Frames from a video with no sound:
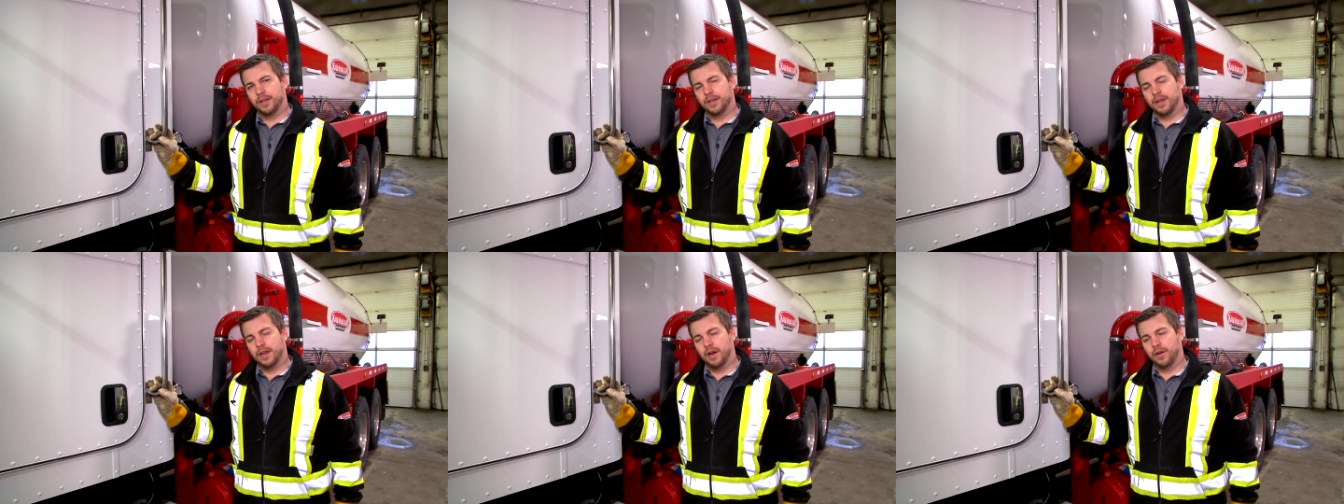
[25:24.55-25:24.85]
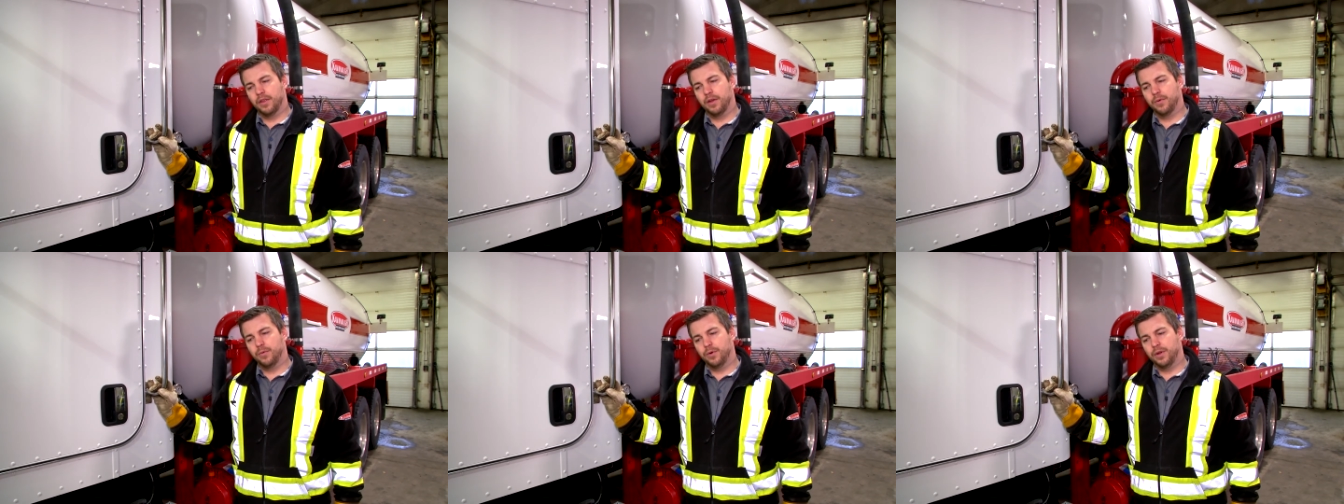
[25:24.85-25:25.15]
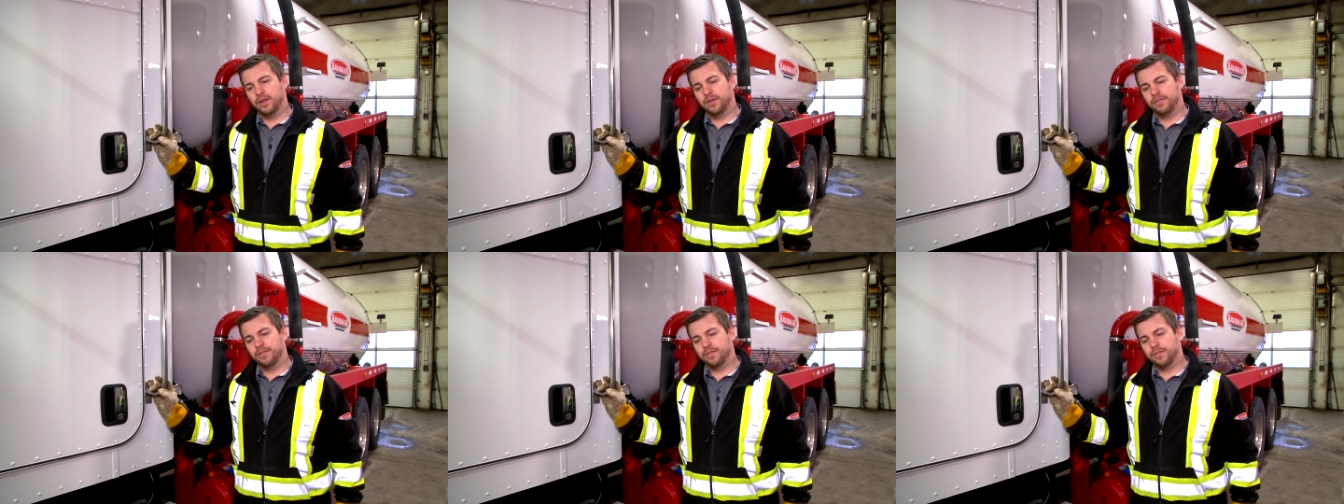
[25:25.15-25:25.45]
Now that
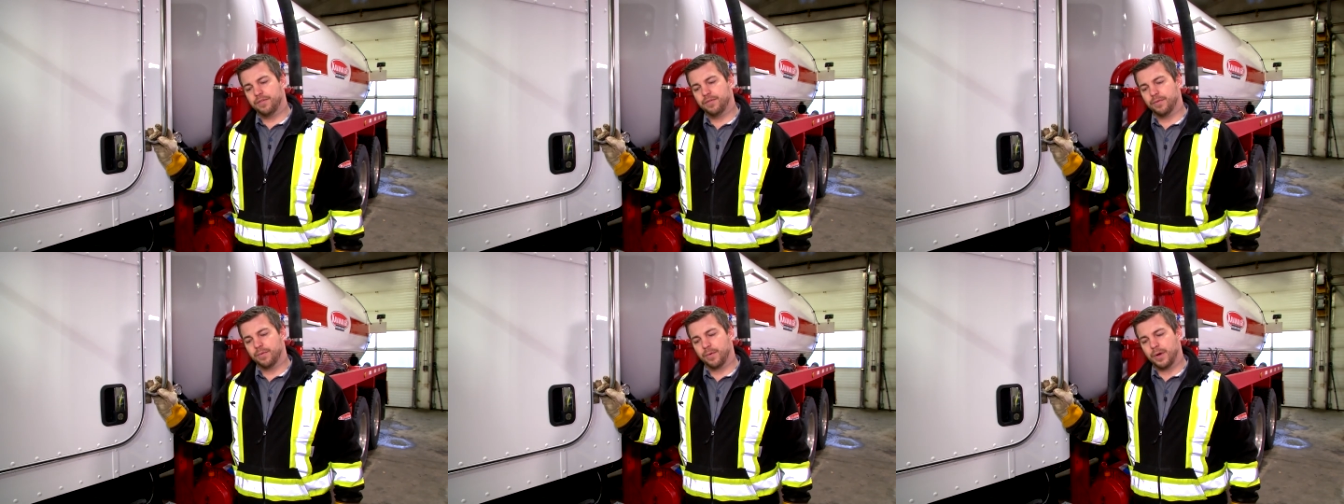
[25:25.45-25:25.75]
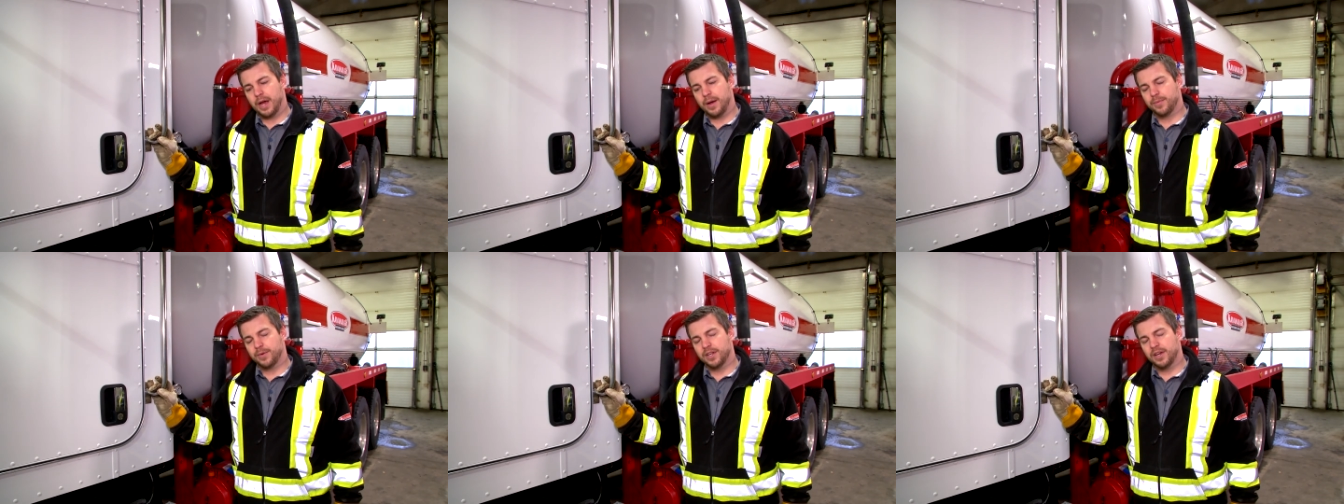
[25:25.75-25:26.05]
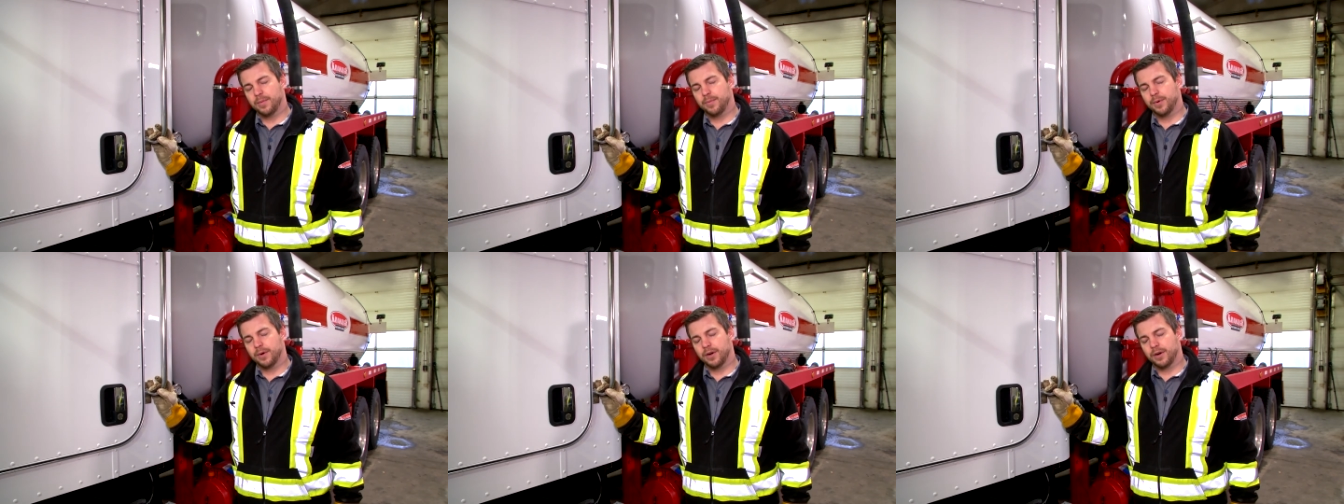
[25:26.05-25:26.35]
we've wrapped
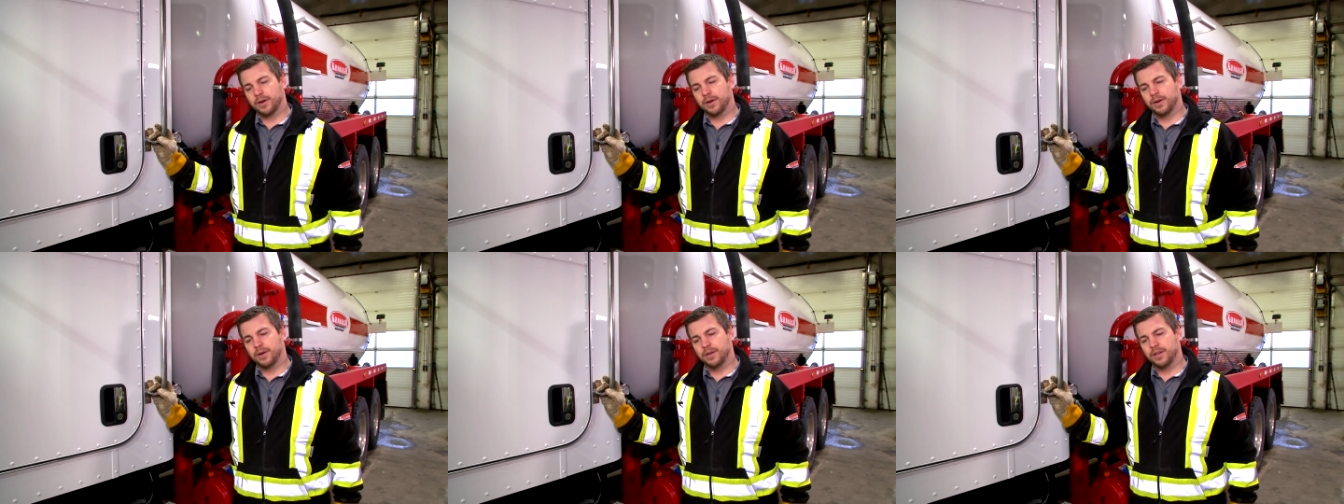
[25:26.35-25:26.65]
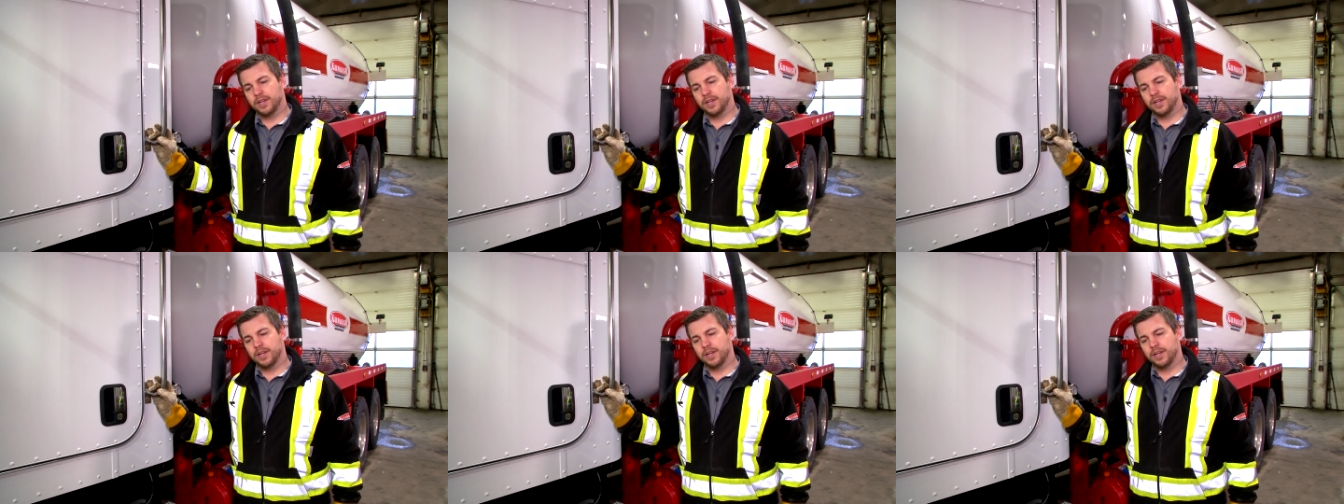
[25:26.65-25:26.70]
up our